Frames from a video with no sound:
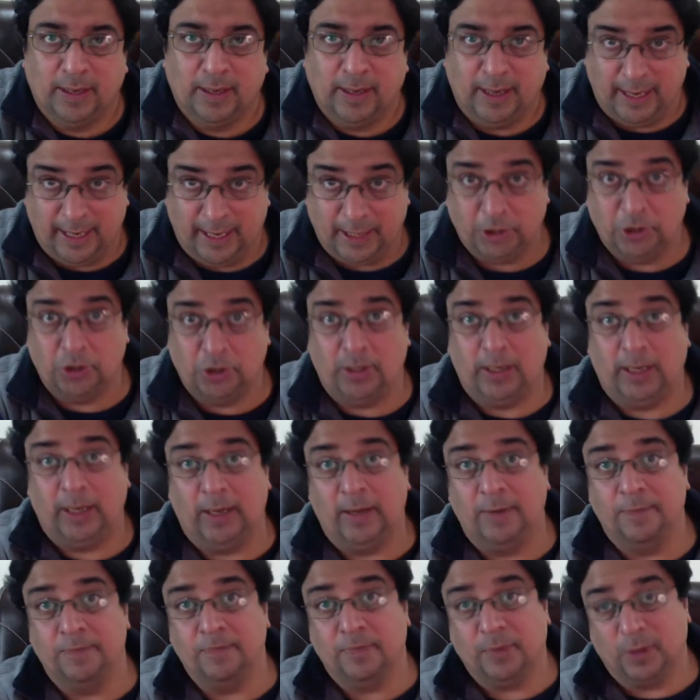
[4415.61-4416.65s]
Actually,
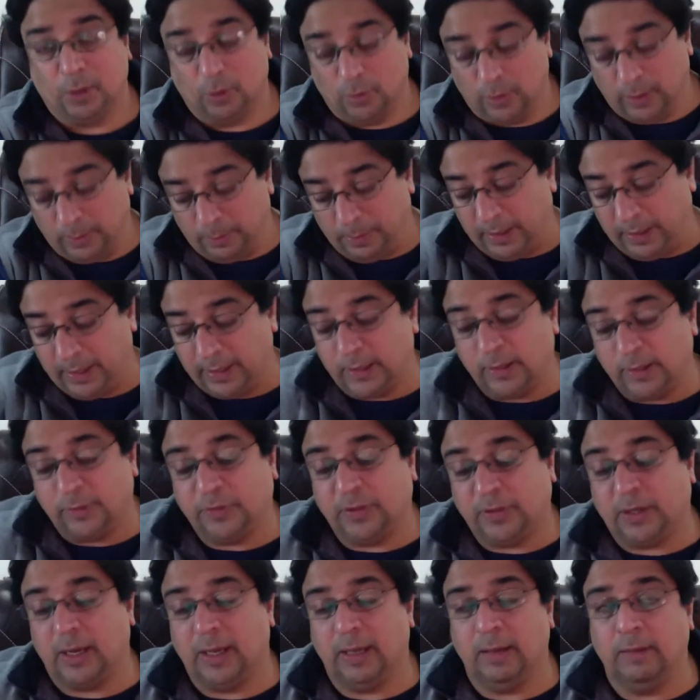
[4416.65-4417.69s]
over a period of
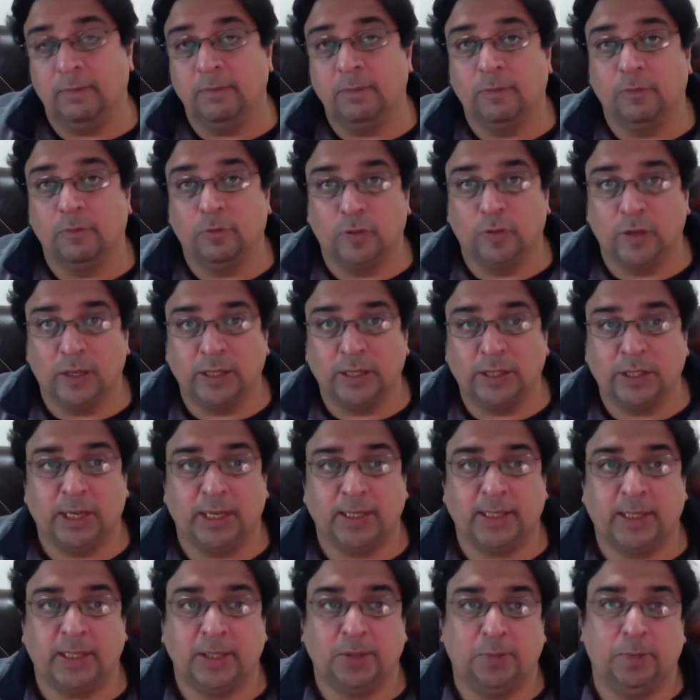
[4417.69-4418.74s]
time,
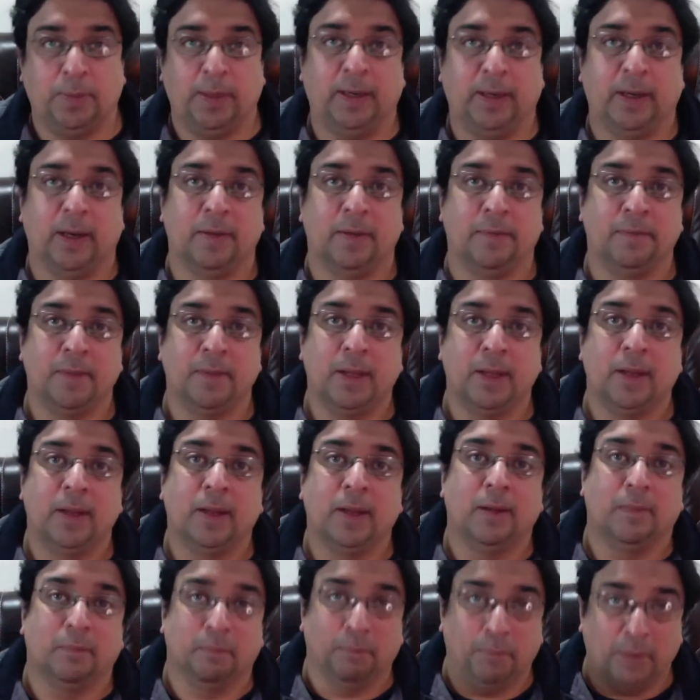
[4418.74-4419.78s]
WorkChess has become
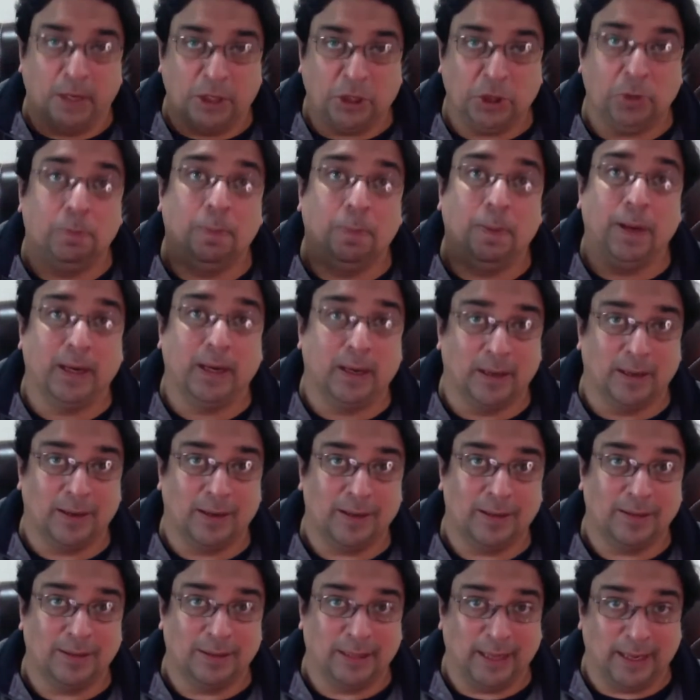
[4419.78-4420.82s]
much bigger
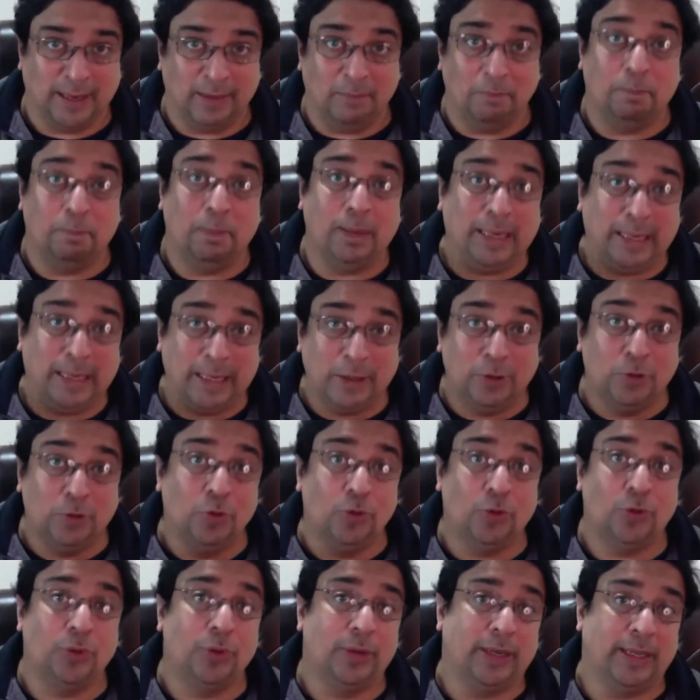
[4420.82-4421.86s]
than Bean
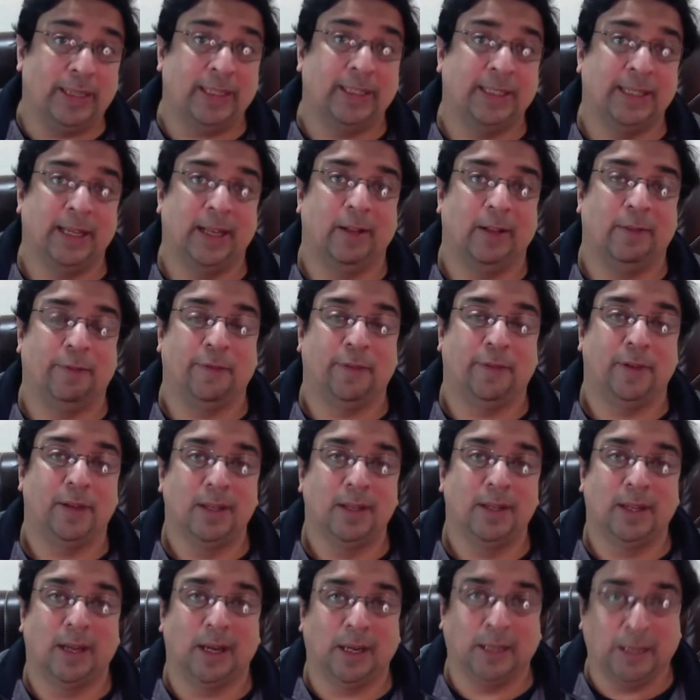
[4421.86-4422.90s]
Guru itself,
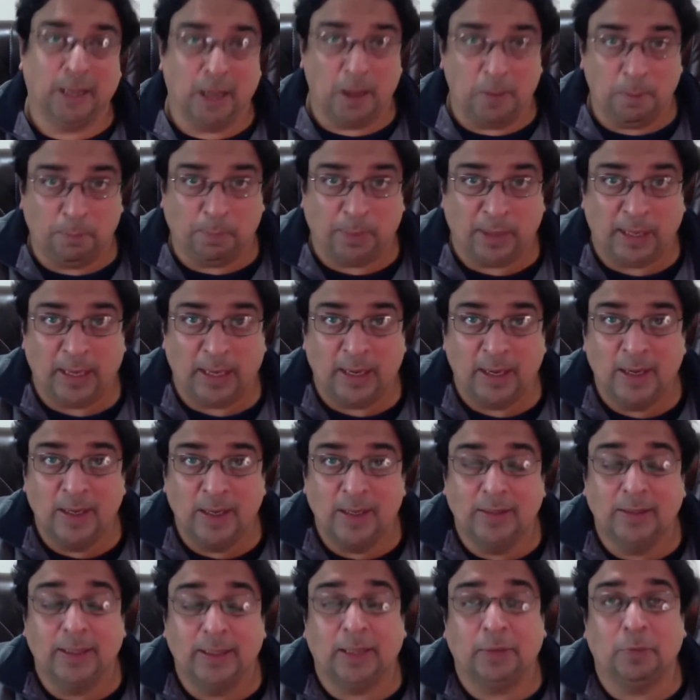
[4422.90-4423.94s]
a company
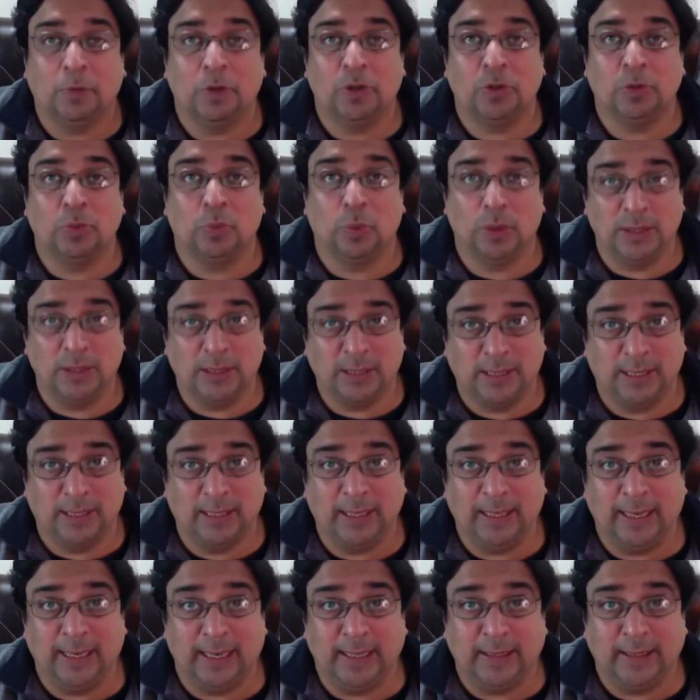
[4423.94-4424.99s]
that was once
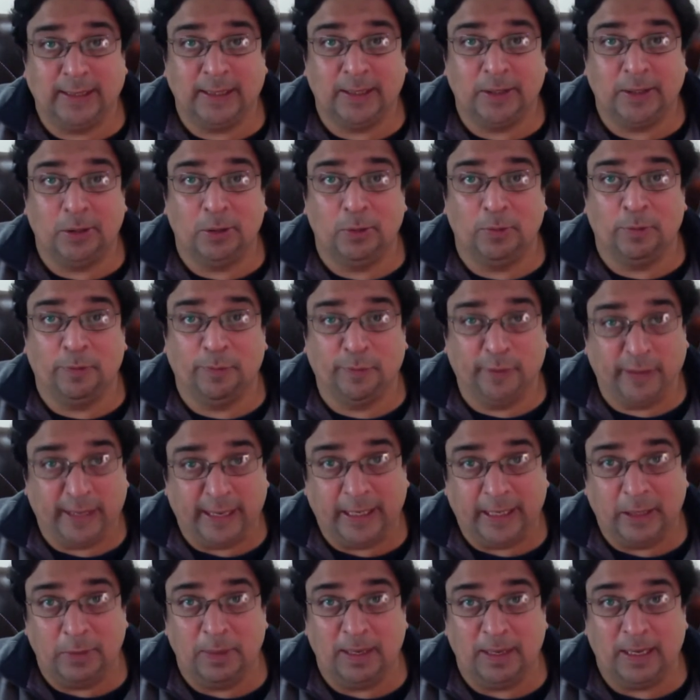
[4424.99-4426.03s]
created to
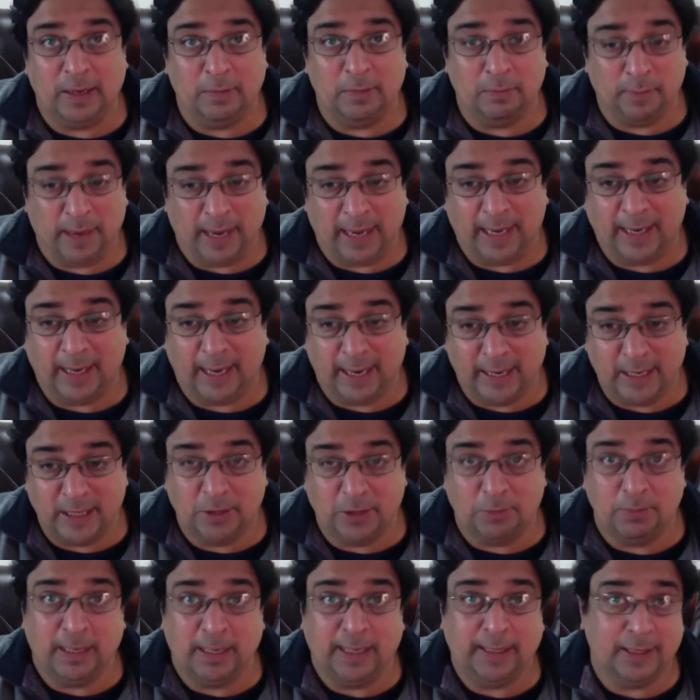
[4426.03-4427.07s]
feed me and make ends
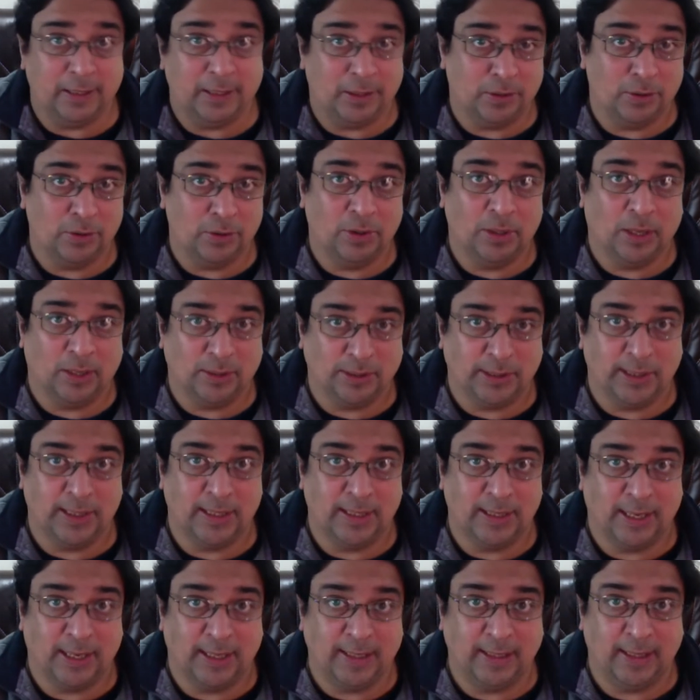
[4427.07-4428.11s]
meet in
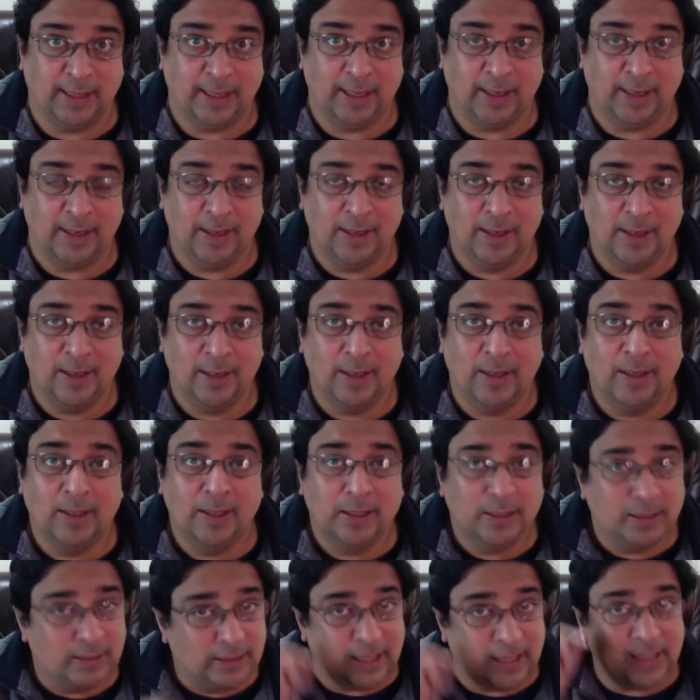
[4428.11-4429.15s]
2019.
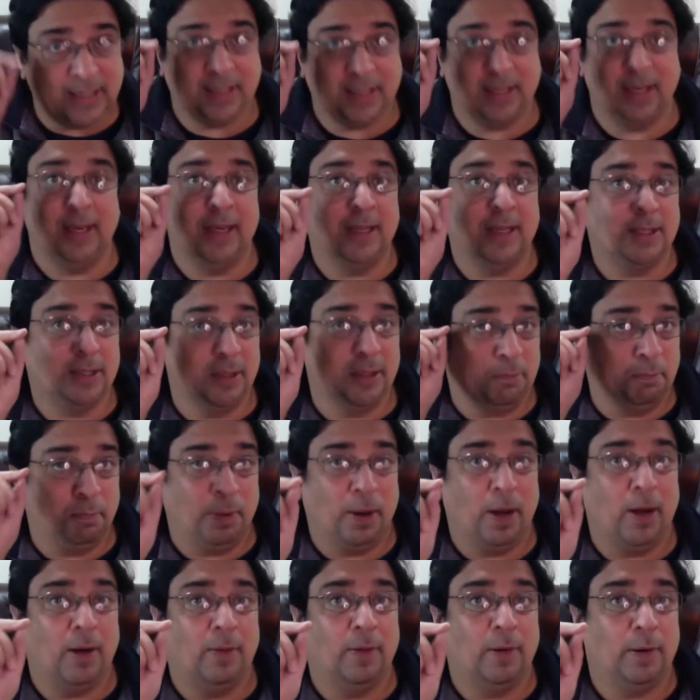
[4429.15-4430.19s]
This is the
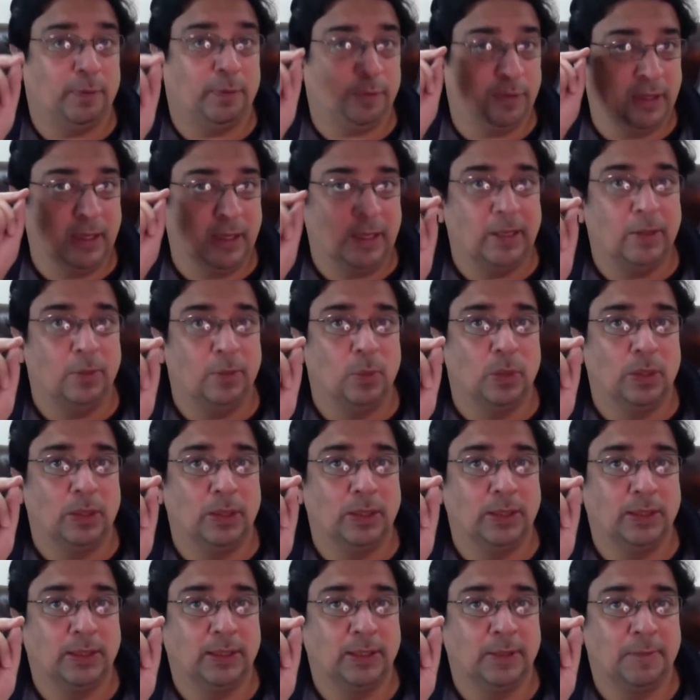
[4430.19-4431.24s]
power of
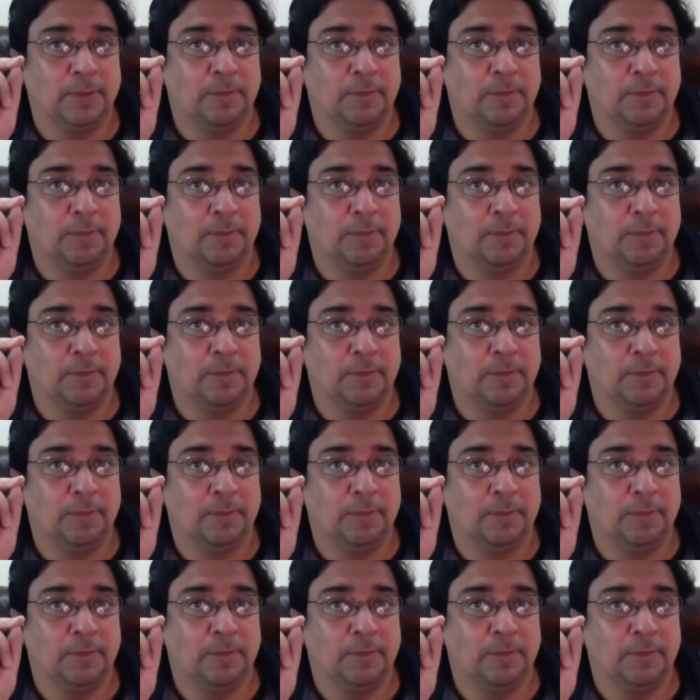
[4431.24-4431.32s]
keywords.